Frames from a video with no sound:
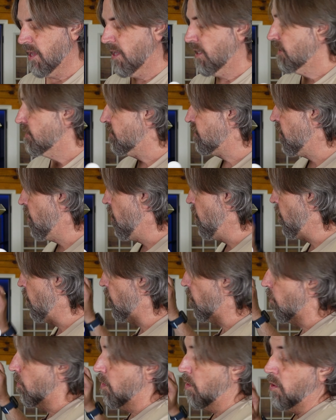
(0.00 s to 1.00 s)

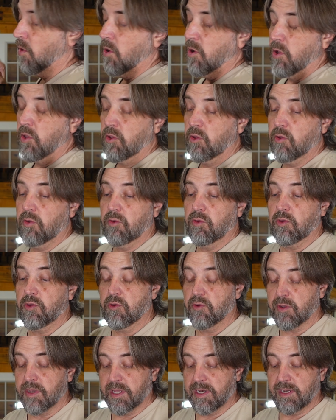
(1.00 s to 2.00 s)
So
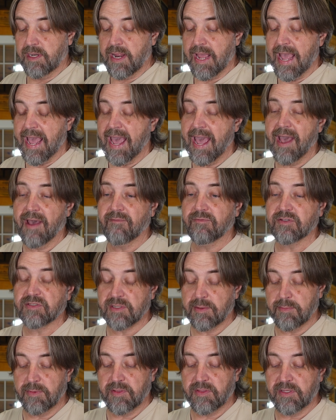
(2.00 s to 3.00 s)
you can have
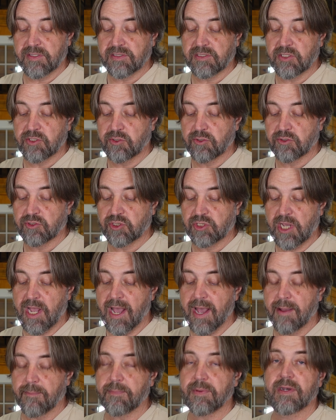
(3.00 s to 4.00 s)
some of this in your
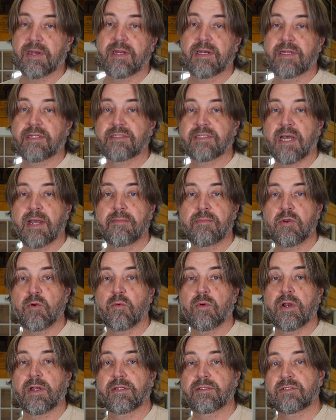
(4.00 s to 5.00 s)
shop, and anytime you
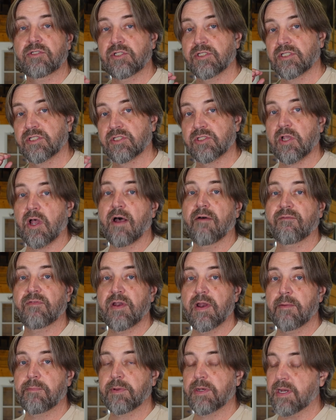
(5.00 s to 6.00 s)
want to just
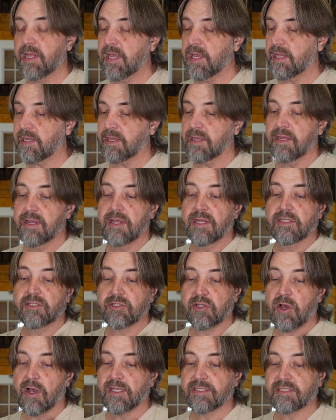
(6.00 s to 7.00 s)
soften up an ink,
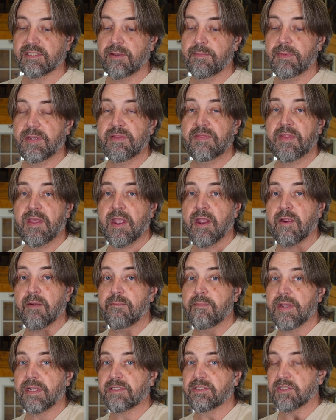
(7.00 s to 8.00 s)
toss some in there,
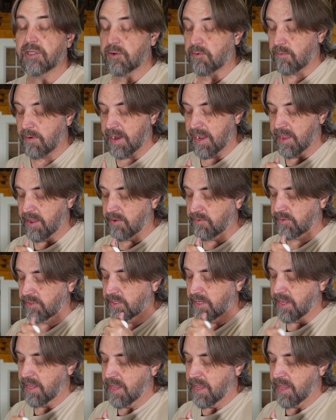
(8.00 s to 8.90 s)
mix it around.